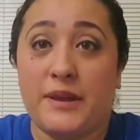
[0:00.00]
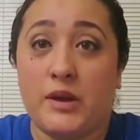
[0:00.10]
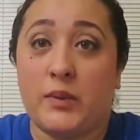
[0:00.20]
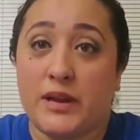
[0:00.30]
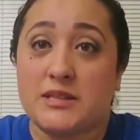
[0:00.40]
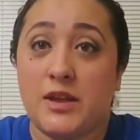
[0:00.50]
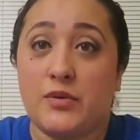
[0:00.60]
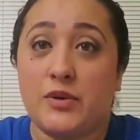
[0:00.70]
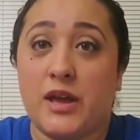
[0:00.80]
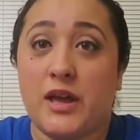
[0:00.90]
big
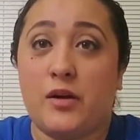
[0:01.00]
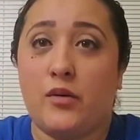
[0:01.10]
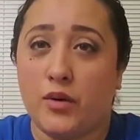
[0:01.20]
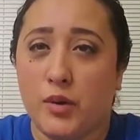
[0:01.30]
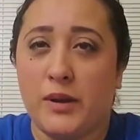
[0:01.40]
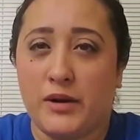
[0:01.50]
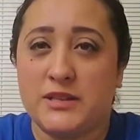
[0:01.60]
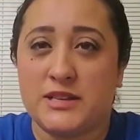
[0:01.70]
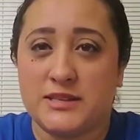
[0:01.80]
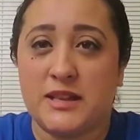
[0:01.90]
rectangle cake, or about a
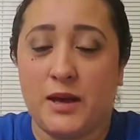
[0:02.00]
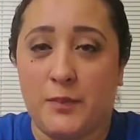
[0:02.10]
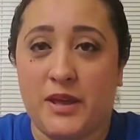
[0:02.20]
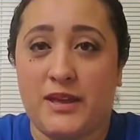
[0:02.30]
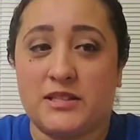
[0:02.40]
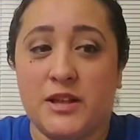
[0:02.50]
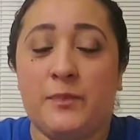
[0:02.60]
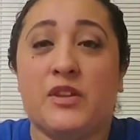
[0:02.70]
dozen cupcakes.